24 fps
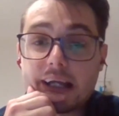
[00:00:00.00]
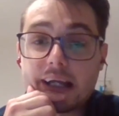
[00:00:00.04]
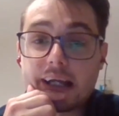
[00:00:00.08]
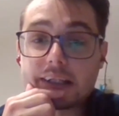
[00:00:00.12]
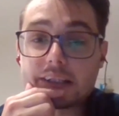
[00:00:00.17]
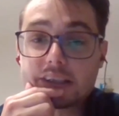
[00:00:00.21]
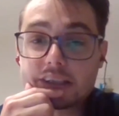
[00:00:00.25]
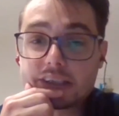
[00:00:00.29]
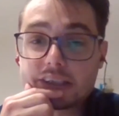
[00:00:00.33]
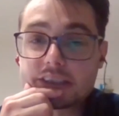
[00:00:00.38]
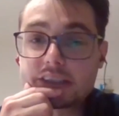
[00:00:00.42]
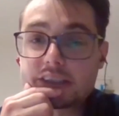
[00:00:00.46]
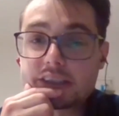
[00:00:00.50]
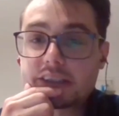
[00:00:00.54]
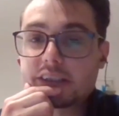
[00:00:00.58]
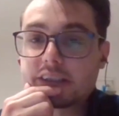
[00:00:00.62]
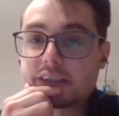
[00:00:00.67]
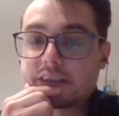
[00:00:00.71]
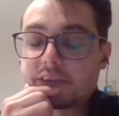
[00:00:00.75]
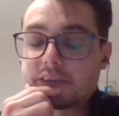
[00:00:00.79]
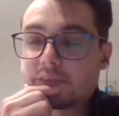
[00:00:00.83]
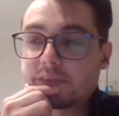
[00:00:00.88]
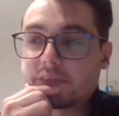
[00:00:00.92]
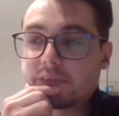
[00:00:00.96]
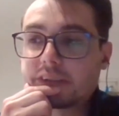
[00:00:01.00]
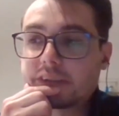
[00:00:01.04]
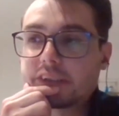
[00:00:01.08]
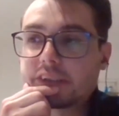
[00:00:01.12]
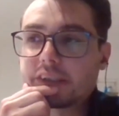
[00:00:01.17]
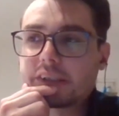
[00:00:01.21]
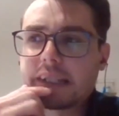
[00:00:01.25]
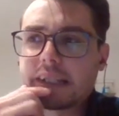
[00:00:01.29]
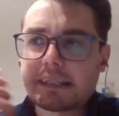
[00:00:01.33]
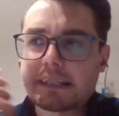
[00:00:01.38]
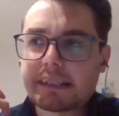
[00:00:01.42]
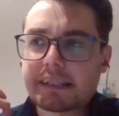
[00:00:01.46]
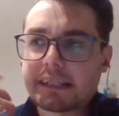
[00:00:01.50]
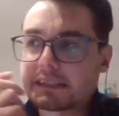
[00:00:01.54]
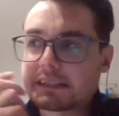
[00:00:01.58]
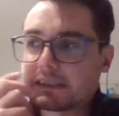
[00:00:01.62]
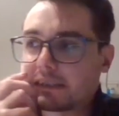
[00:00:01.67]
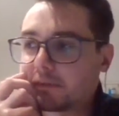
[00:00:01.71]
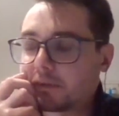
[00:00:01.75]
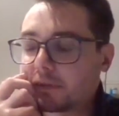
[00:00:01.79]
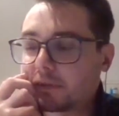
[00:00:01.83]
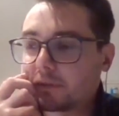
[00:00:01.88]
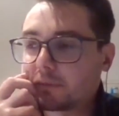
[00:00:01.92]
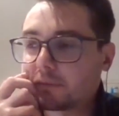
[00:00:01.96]
And just to link that
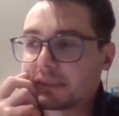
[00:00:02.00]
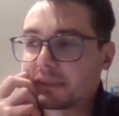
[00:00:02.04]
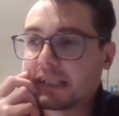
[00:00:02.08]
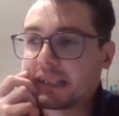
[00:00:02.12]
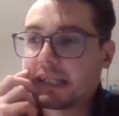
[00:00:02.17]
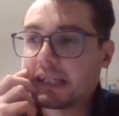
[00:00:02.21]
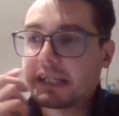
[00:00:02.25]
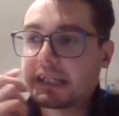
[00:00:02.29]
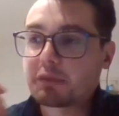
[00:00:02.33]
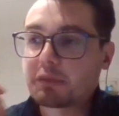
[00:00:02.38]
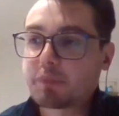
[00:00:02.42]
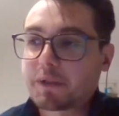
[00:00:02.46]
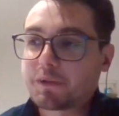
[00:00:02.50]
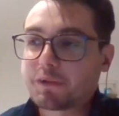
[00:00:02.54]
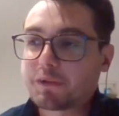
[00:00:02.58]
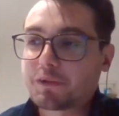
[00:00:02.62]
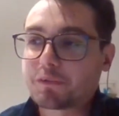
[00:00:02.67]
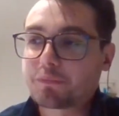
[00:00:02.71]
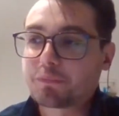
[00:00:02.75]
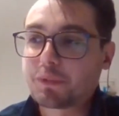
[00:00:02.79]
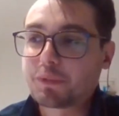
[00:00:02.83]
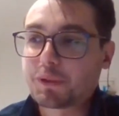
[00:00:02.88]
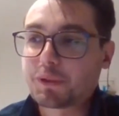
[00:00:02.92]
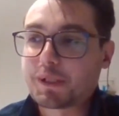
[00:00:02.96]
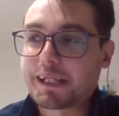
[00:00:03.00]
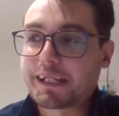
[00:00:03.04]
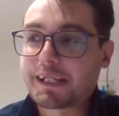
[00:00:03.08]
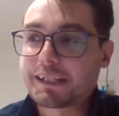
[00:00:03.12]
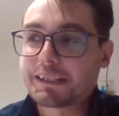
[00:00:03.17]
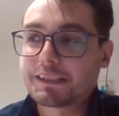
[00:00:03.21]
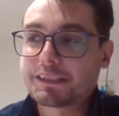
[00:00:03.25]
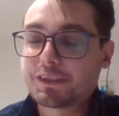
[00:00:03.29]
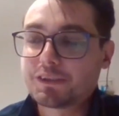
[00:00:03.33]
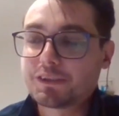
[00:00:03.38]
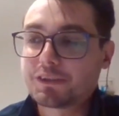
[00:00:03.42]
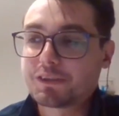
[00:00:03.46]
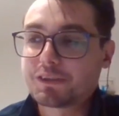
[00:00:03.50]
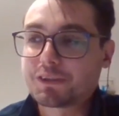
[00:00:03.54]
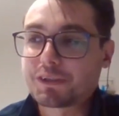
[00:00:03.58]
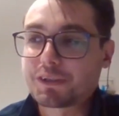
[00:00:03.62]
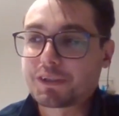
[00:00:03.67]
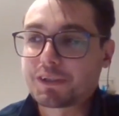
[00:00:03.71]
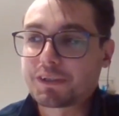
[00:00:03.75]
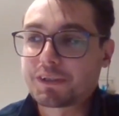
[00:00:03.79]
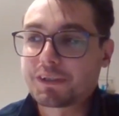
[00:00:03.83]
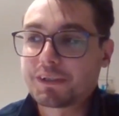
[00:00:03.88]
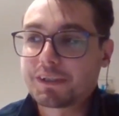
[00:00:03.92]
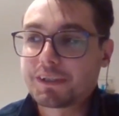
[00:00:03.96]
to what you were saying about, putting it into
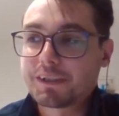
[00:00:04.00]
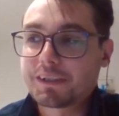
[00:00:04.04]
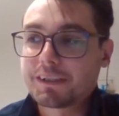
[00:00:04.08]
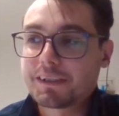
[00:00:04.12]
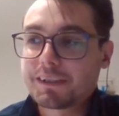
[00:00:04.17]
your,